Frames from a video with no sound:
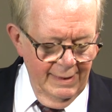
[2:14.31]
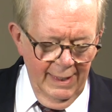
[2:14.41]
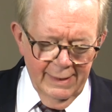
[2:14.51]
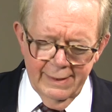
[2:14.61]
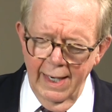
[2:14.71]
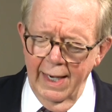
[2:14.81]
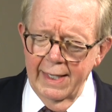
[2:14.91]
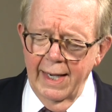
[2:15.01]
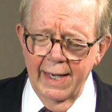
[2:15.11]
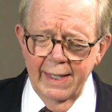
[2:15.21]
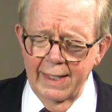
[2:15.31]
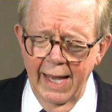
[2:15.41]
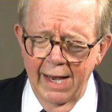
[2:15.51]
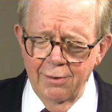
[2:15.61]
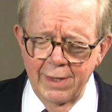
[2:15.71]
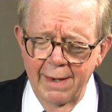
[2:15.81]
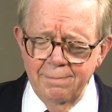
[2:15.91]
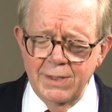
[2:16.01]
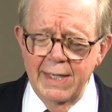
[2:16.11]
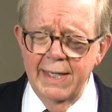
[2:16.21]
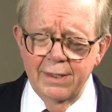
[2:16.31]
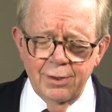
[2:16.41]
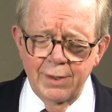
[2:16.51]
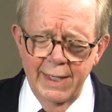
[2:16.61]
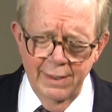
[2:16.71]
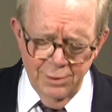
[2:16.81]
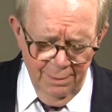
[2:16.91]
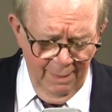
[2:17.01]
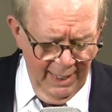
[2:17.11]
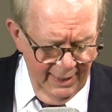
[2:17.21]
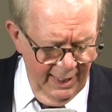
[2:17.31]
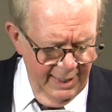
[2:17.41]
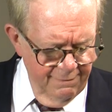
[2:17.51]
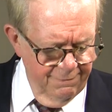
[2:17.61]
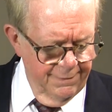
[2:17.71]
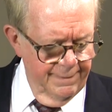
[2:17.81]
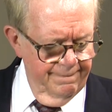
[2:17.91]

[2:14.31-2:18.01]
And God, I allow them to enter into my life.